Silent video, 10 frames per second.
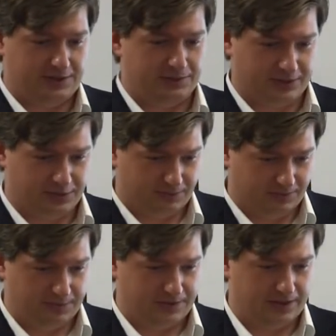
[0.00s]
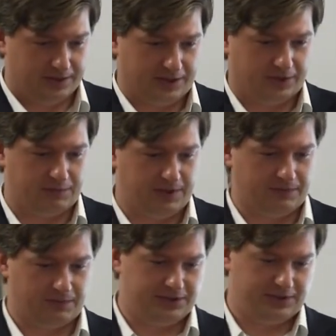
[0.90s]
You elect 204 delegates, 3
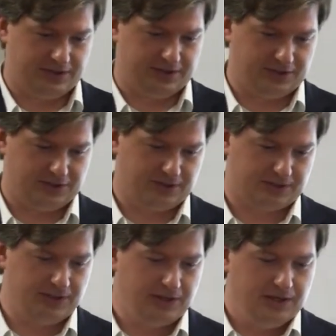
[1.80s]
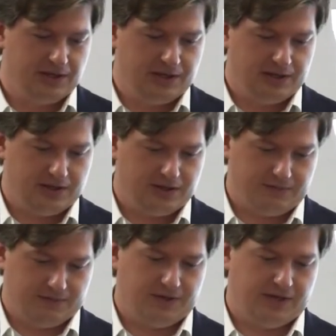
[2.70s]
for each Senate district,
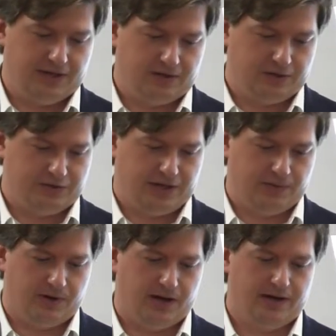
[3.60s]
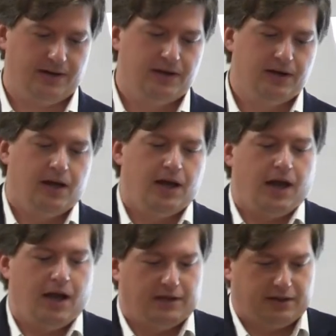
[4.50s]
15 at-large statewide.
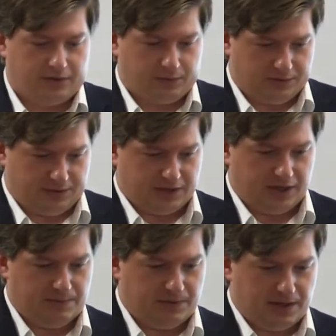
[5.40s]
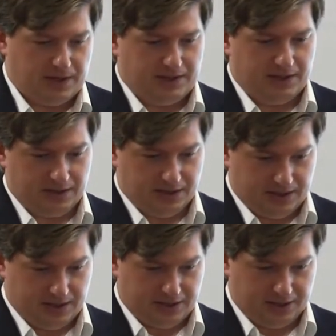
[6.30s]
This is sort of the timeline.
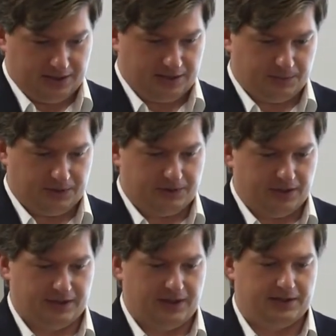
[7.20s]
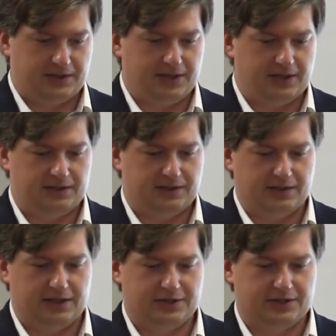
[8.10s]
In spring 2018, the
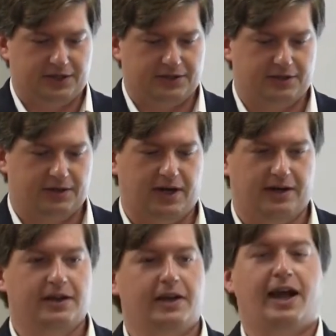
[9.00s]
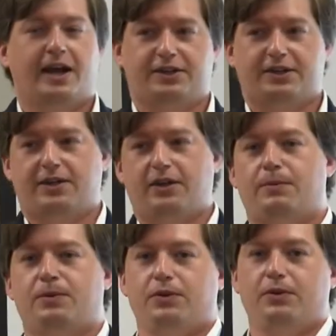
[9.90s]
legislature actually gets the
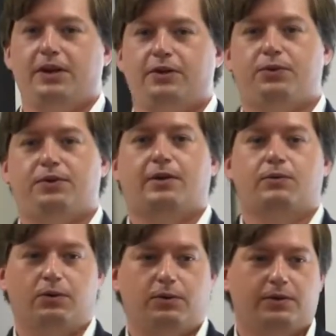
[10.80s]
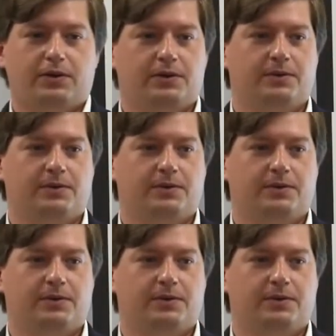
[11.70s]
opportunity to set rules.